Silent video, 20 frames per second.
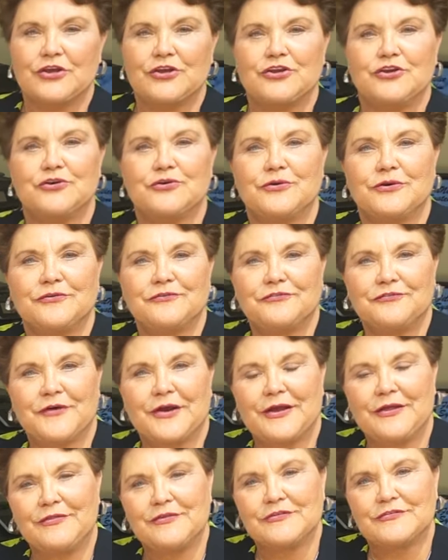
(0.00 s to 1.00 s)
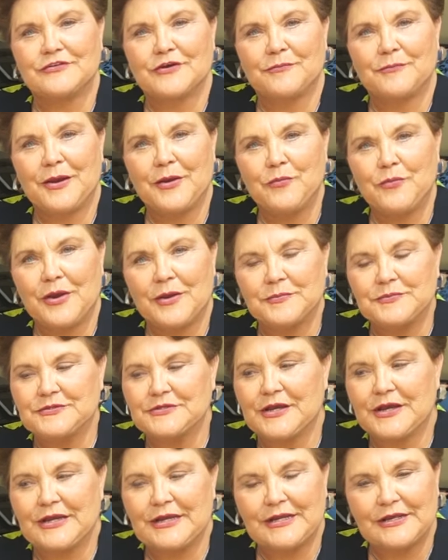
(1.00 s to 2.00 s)
You can find this on my
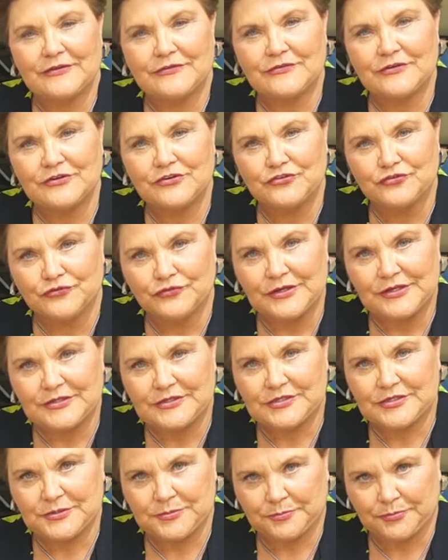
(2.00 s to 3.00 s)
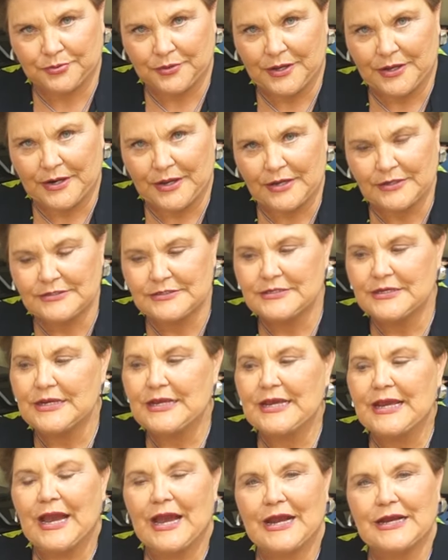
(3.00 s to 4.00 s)
website. It's a Dritz product.
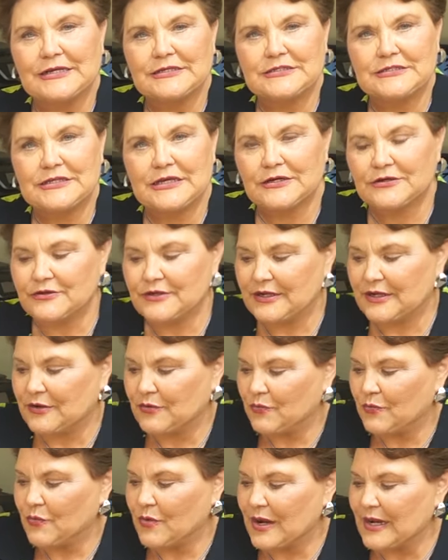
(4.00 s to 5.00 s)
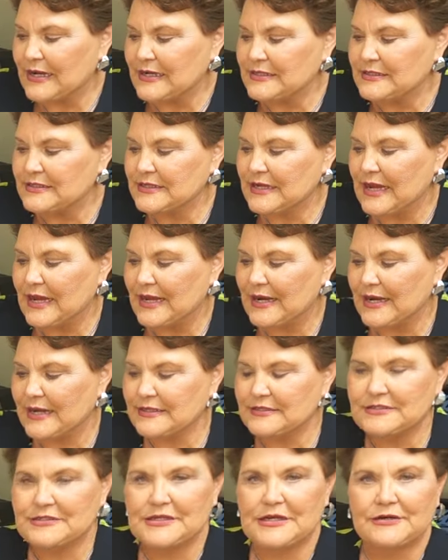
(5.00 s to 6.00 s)
I sell it in white and I
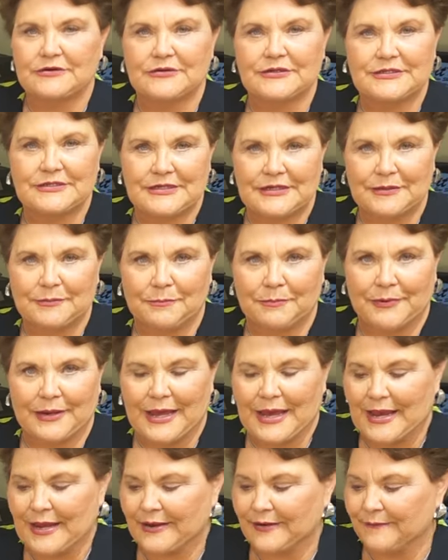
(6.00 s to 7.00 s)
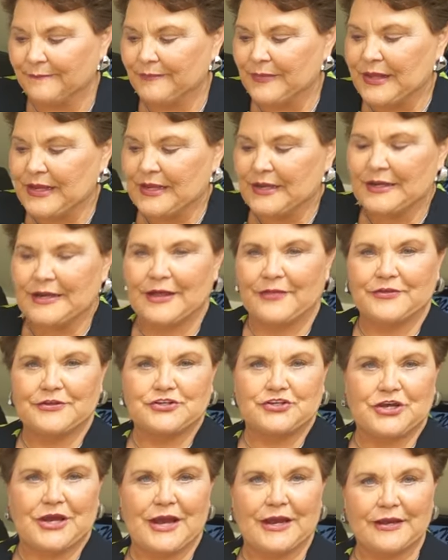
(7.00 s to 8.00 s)
sell it in black. Now the
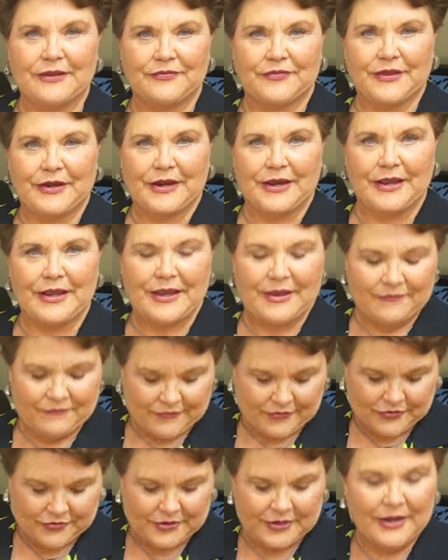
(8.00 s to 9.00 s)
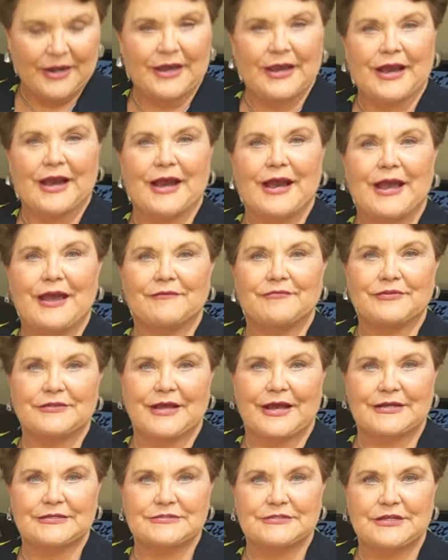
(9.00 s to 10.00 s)
jacket that I have on, I have
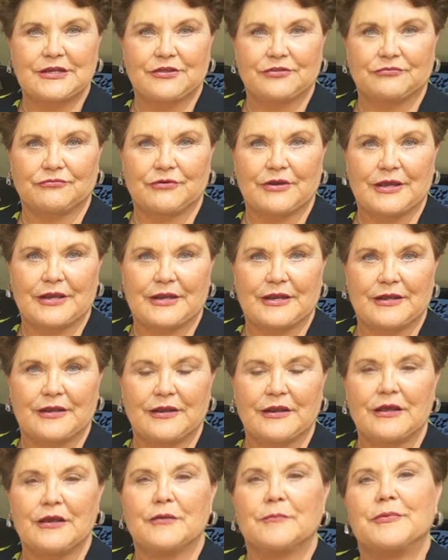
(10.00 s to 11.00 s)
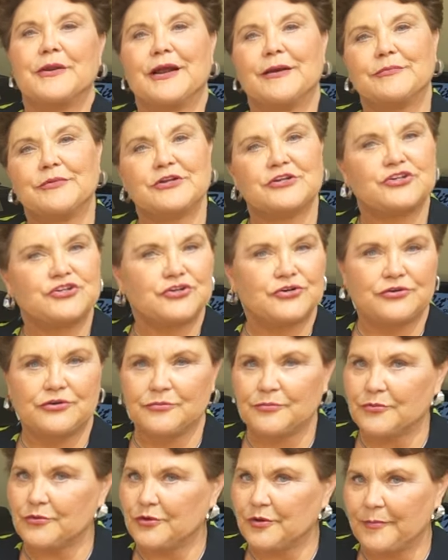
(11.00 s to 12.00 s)
elastic thread in, but I'm going to show you
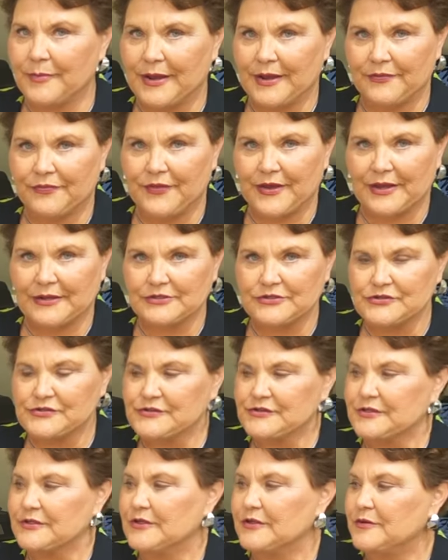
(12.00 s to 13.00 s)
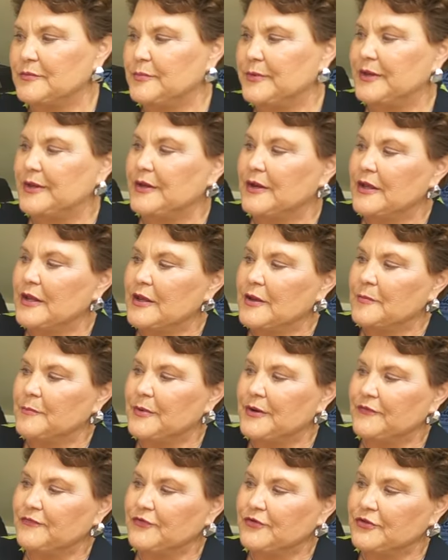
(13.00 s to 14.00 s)
more about that in just a little bit. But
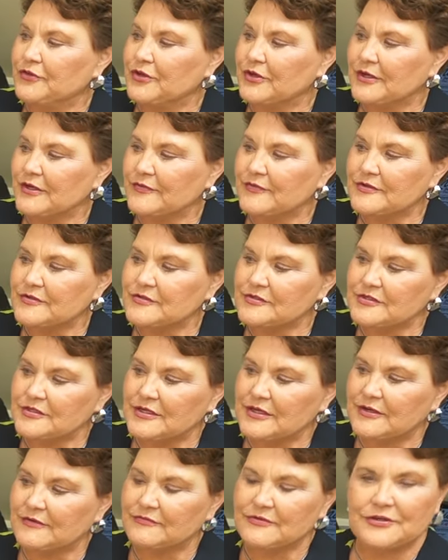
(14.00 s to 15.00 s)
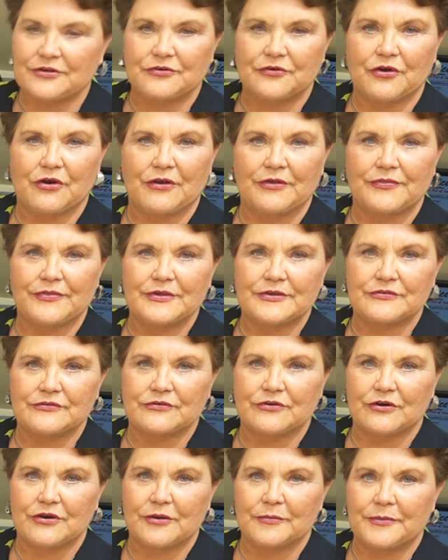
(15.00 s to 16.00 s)
if you look at the sleeves that are on this
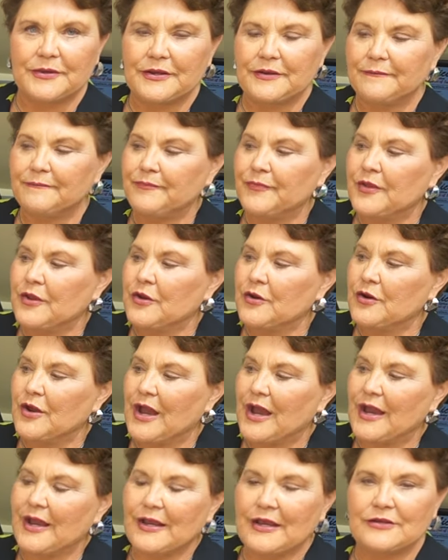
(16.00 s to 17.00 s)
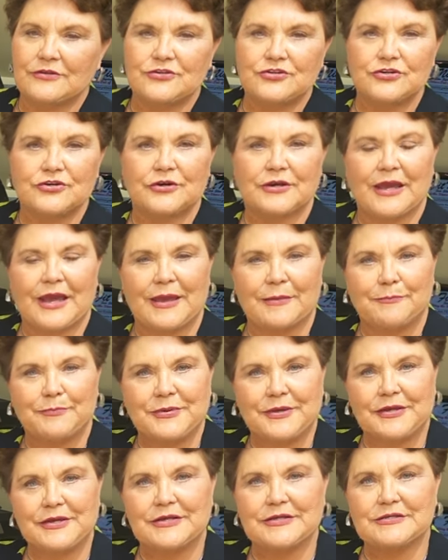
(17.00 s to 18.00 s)
garment, I took a
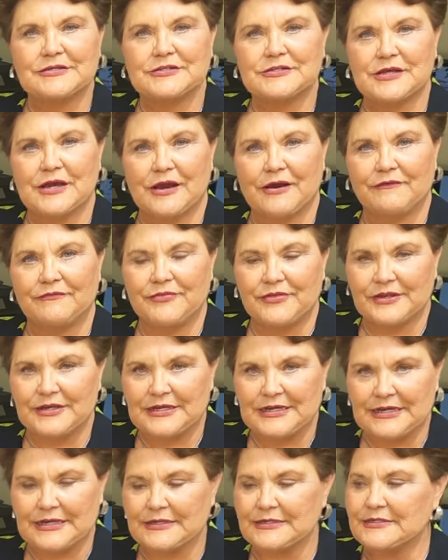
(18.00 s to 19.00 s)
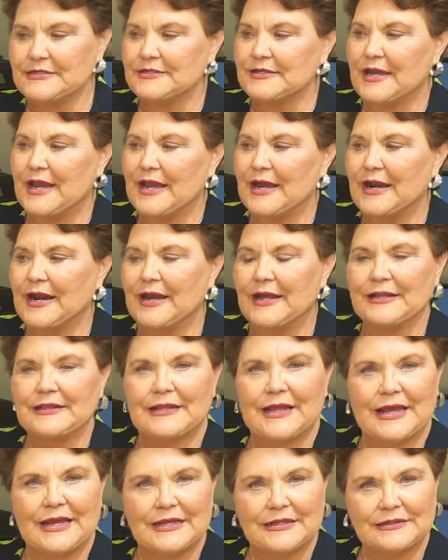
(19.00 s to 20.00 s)
piece of the knit and I
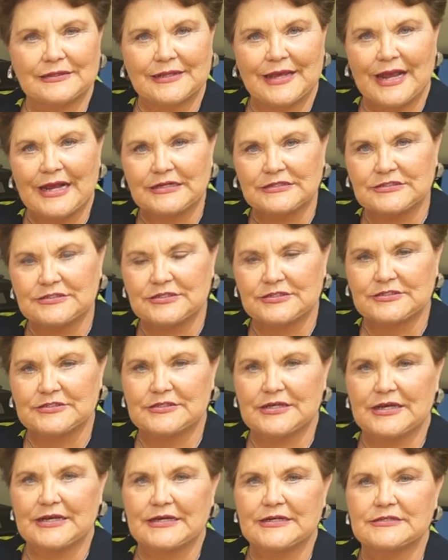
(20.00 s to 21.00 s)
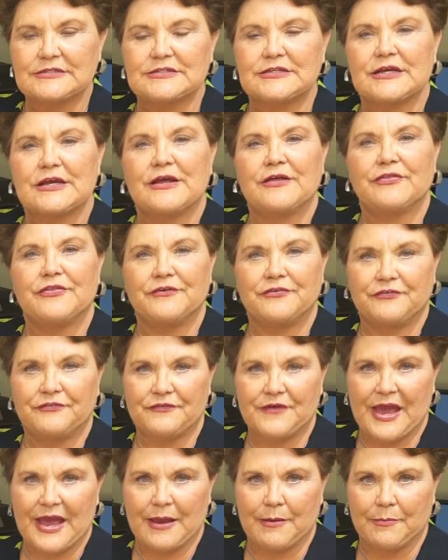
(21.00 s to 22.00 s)
elasticized the
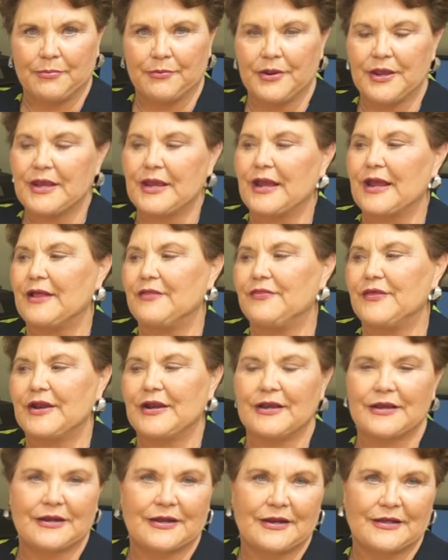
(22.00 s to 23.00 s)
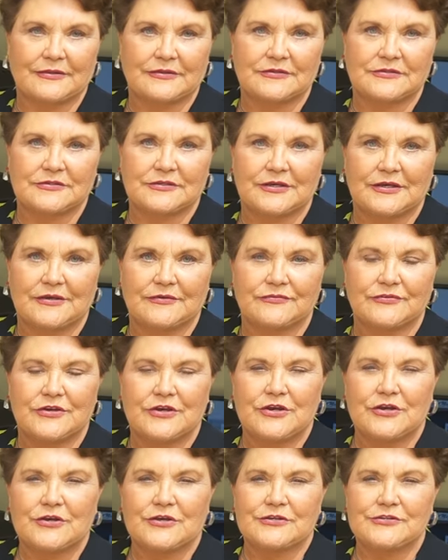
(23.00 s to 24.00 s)
fabric and then I cut out the sleeves.
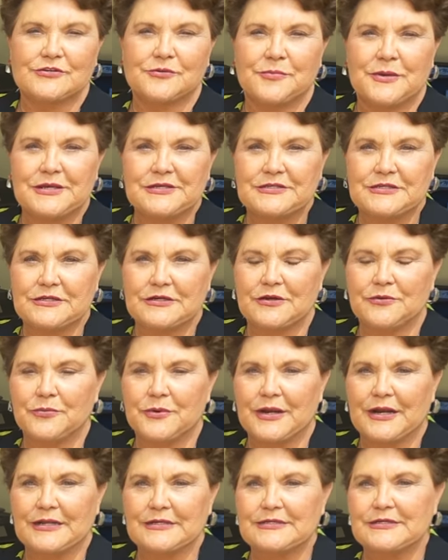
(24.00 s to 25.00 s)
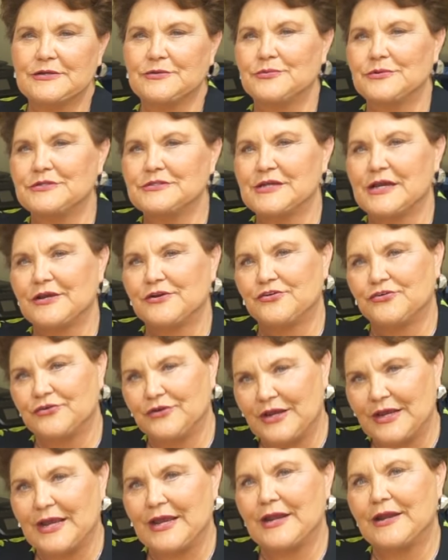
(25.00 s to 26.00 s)
So basically what I did was I
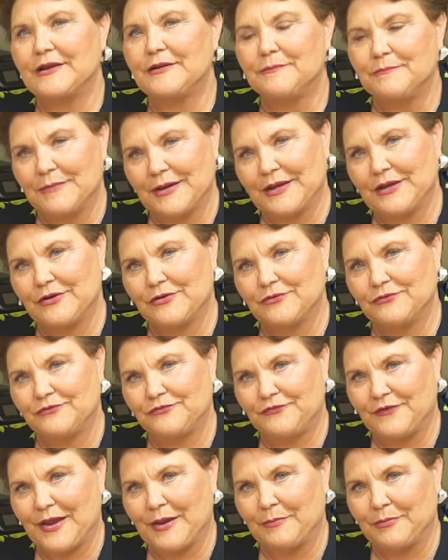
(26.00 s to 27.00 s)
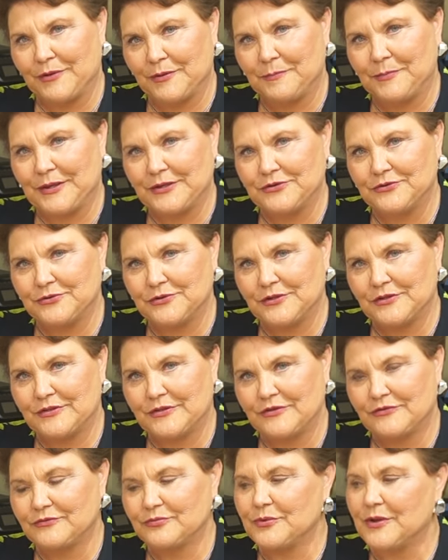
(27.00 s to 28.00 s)
created my own fabric by doing it
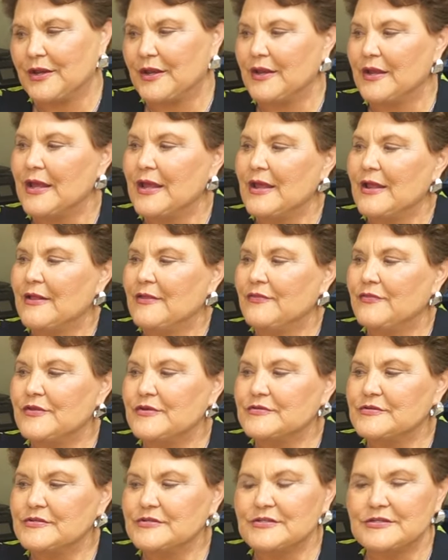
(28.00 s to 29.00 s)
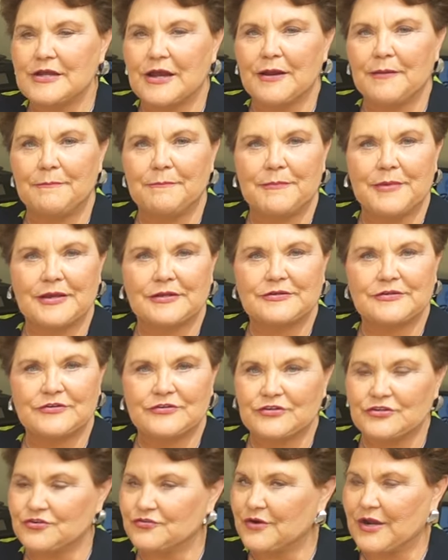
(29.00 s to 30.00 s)
this way. This is not meant to
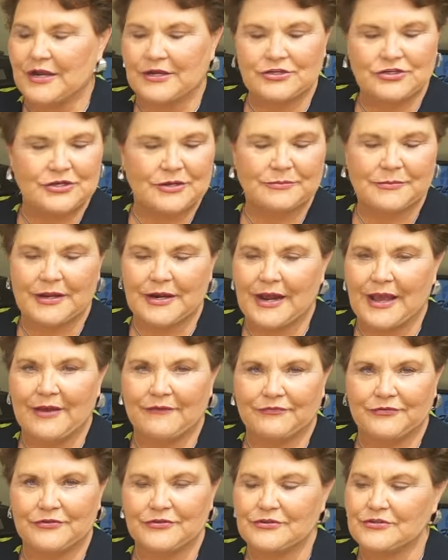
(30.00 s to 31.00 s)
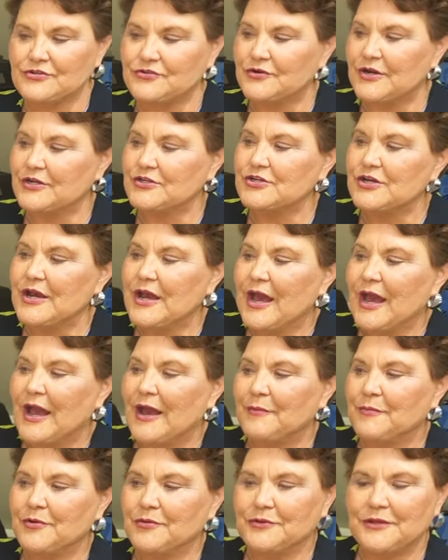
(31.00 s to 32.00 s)
stretch. I'm not after the stretch.
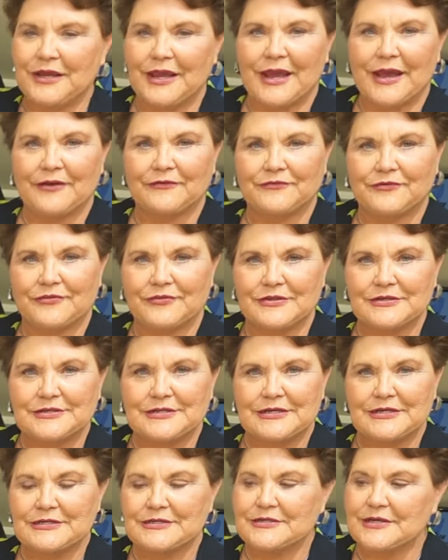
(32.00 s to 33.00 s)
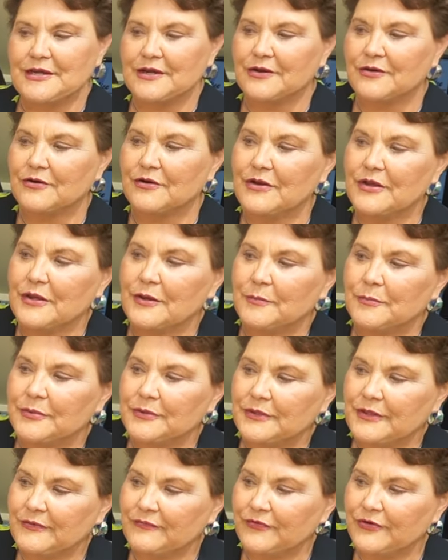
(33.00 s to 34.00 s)
I'm only after the detail.
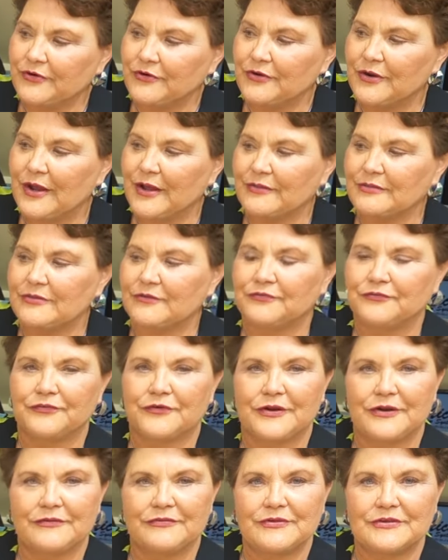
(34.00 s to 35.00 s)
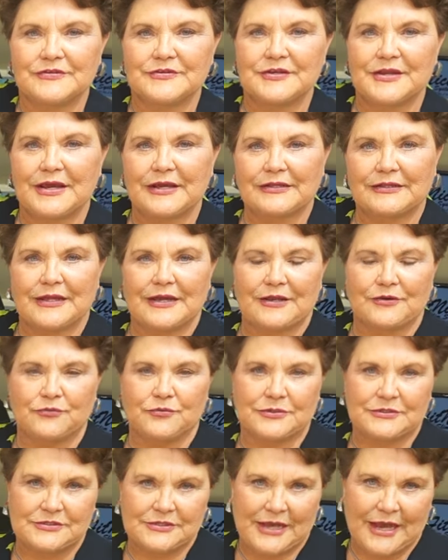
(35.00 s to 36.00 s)
Believe it or not, the front of this neckline
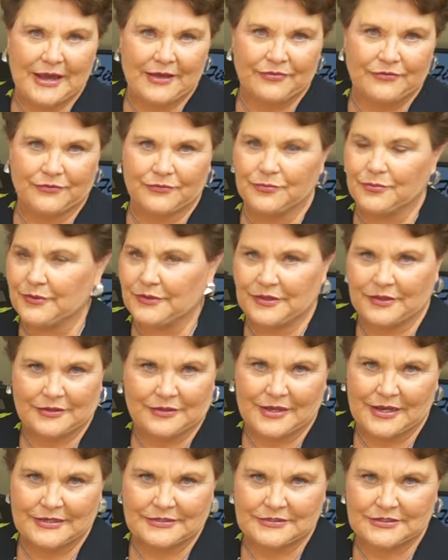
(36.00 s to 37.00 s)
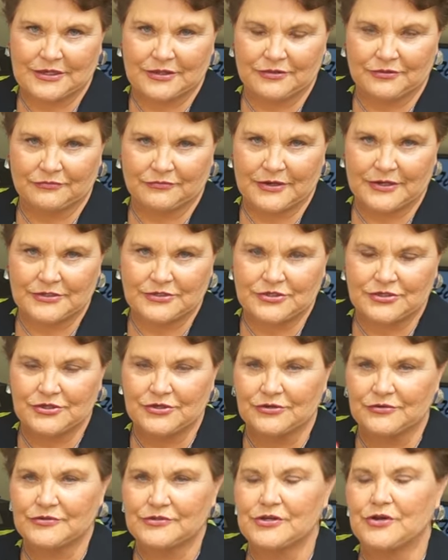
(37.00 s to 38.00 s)
was gathered with the elastic thread
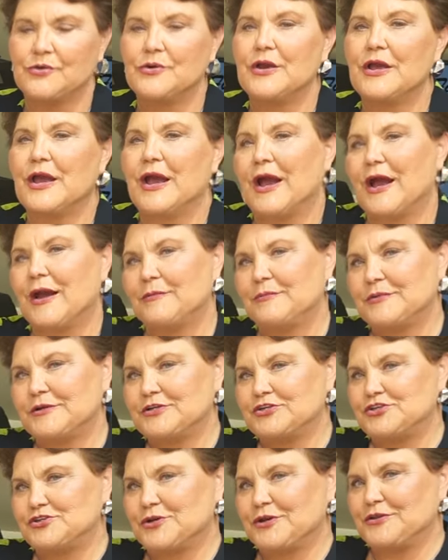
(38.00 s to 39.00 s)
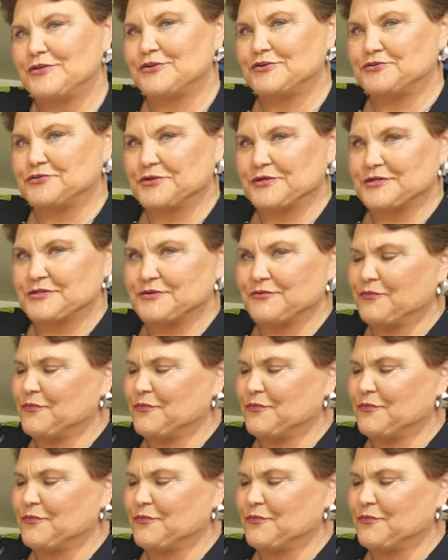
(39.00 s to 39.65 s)
too. So I'm going to show you the tricks of